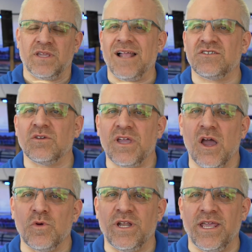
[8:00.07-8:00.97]
calcium
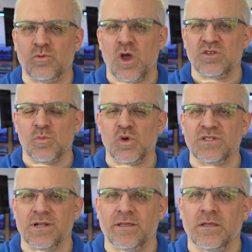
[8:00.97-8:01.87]
carbonate rocks
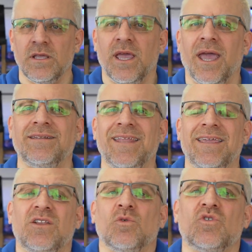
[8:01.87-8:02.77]
mostly, and
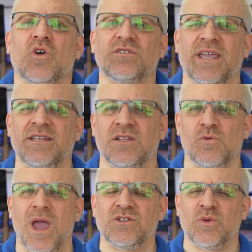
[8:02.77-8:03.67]
they don't contain the
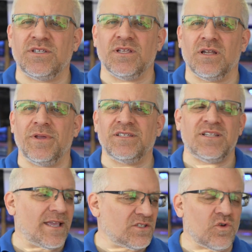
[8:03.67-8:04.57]
right trace
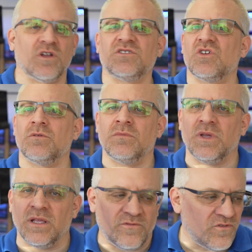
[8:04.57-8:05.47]
elements like
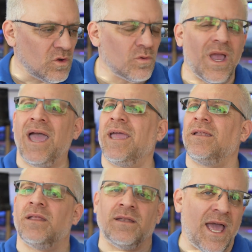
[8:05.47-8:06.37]
strontium and
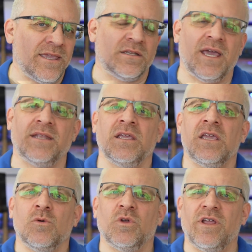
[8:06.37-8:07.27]
fluorine and iodine,
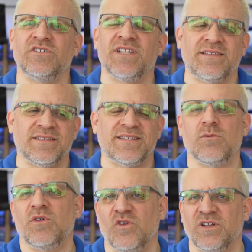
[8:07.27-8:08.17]
whatever is
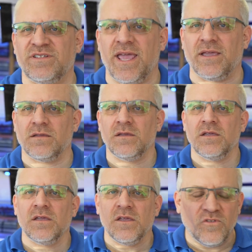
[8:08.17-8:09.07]
necessary for the tank.
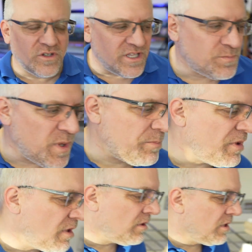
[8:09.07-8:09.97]
For these
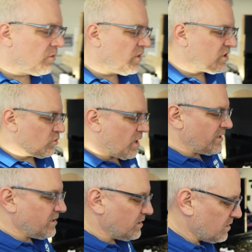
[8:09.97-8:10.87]
people, we're
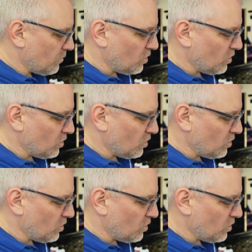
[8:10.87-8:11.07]
creating the